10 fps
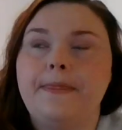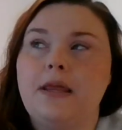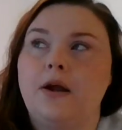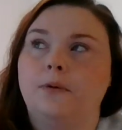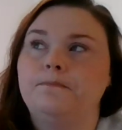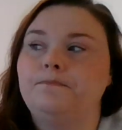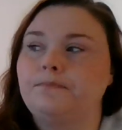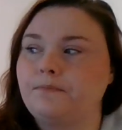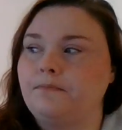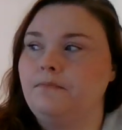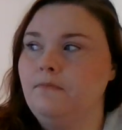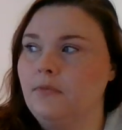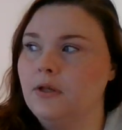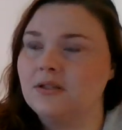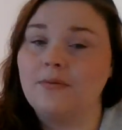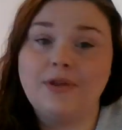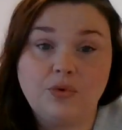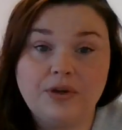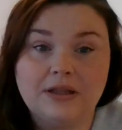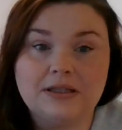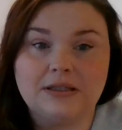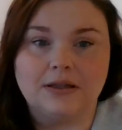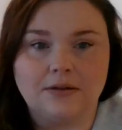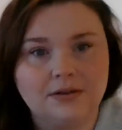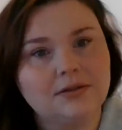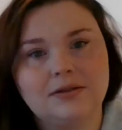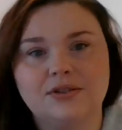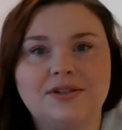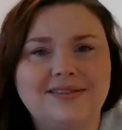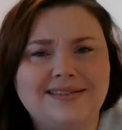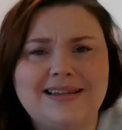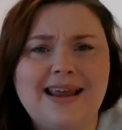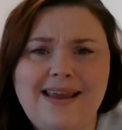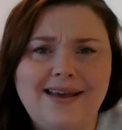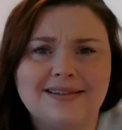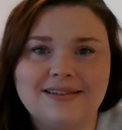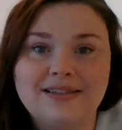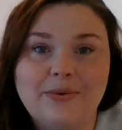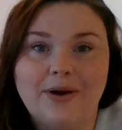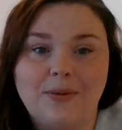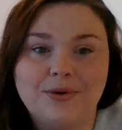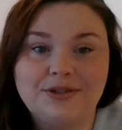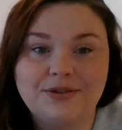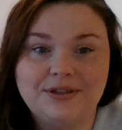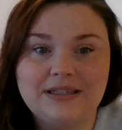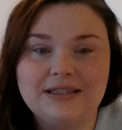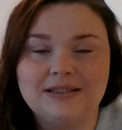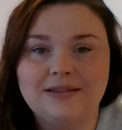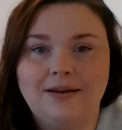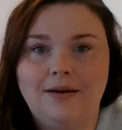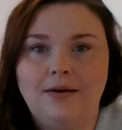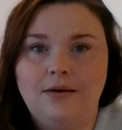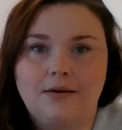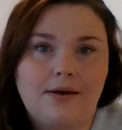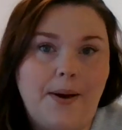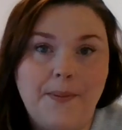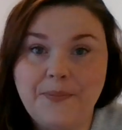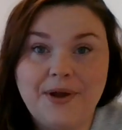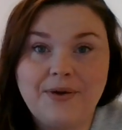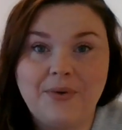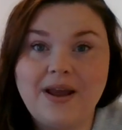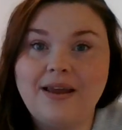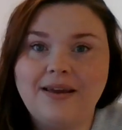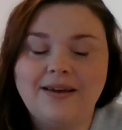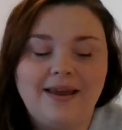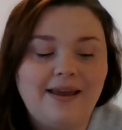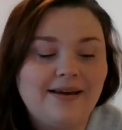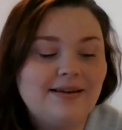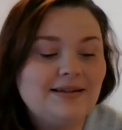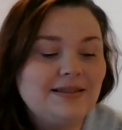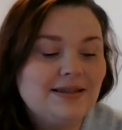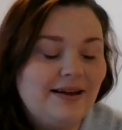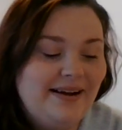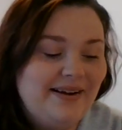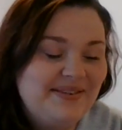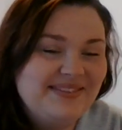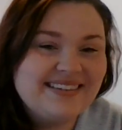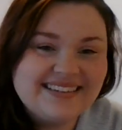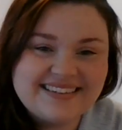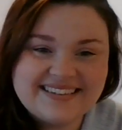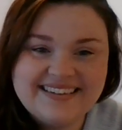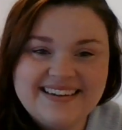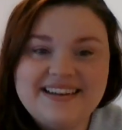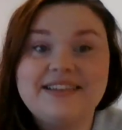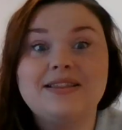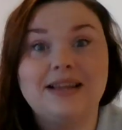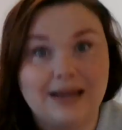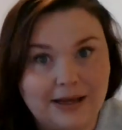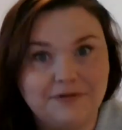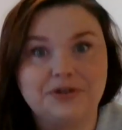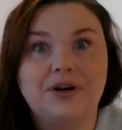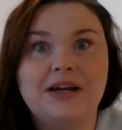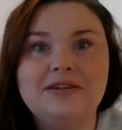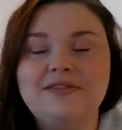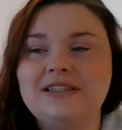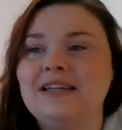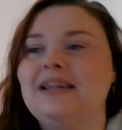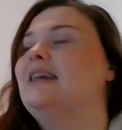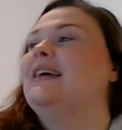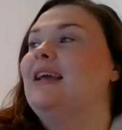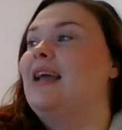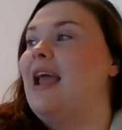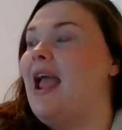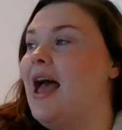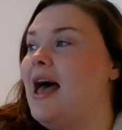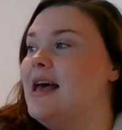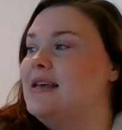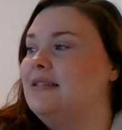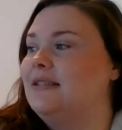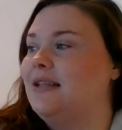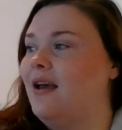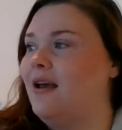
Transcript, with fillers: you know, something realistic. Let's just say yes and see what opportunities come my way. And that gift arrived. And